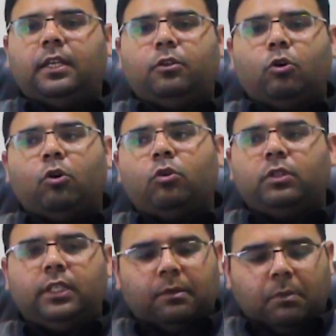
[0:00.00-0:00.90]

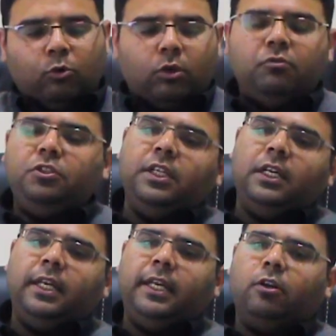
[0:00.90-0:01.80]
know the amount of
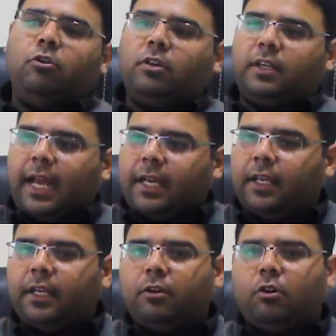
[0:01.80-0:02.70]
yielding or
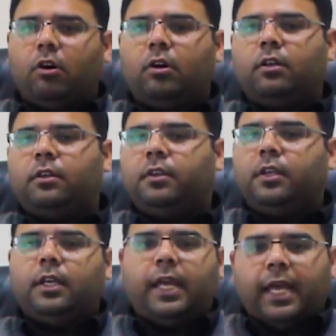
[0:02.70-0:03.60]
cracking or
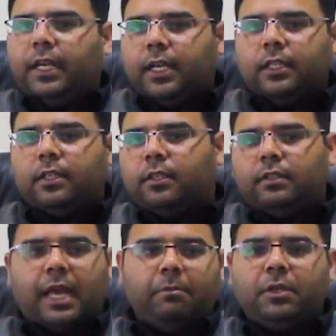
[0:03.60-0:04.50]
any other
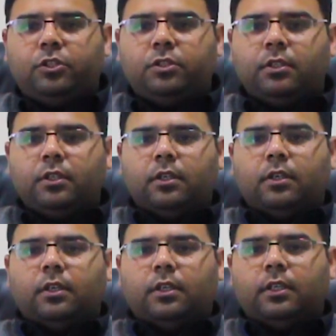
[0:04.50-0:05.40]
damage
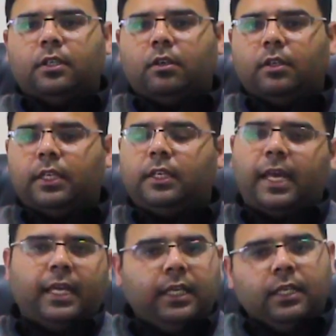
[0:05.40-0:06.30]
in
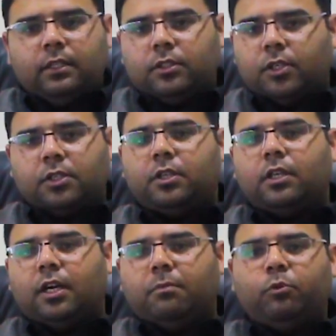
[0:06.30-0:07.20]
any
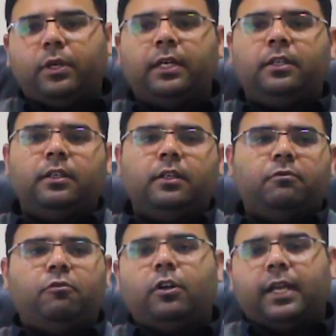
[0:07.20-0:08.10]
structural
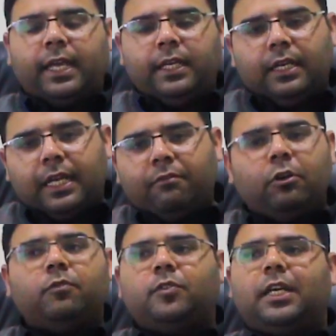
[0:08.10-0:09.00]
component for any
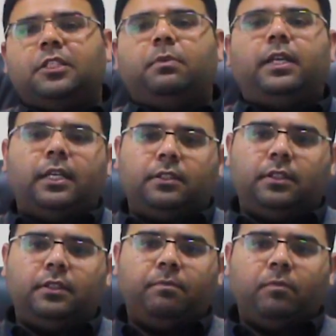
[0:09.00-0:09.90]
level of seismic
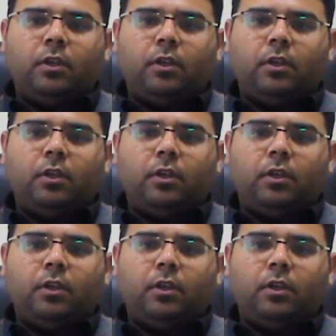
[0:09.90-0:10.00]
hazard.